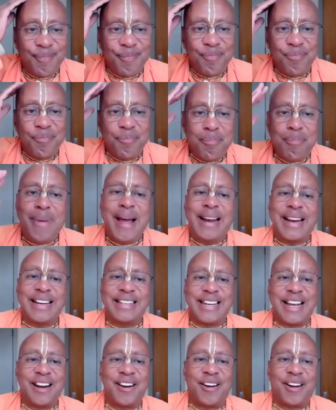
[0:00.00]

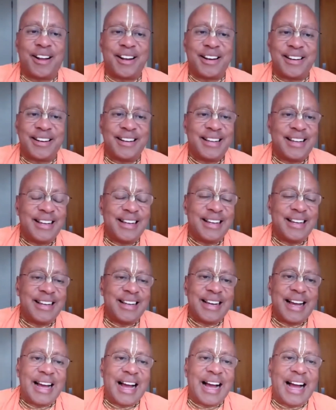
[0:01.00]
meditate on
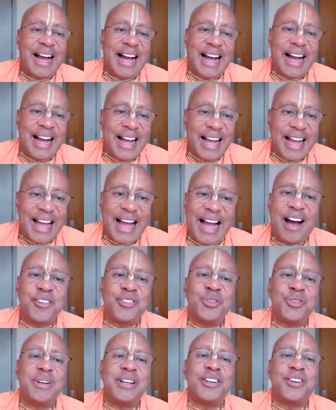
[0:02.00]
how
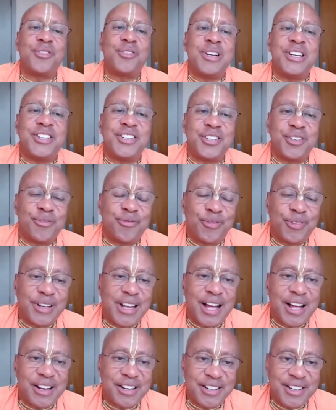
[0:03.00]
to increase the
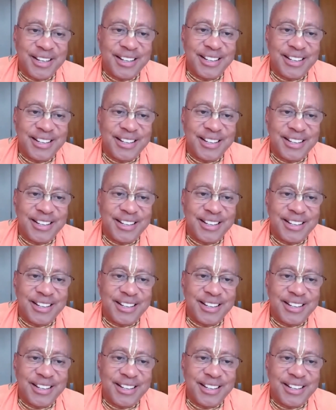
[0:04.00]
flood